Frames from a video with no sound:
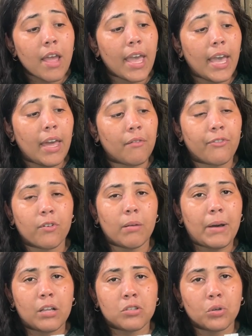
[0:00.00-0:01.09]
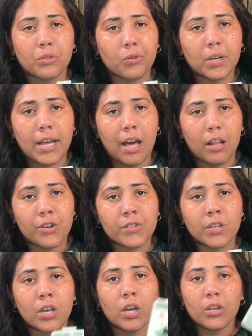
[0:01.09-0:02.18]
and for about $2 or $3,
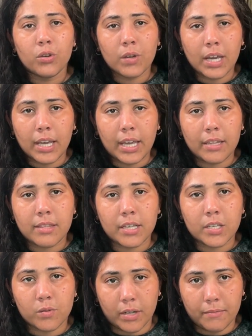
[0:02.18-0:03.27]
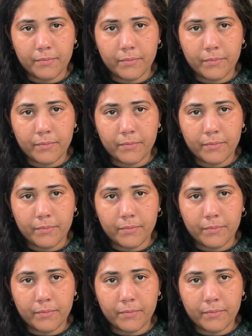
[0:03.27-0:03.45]
you can get this one.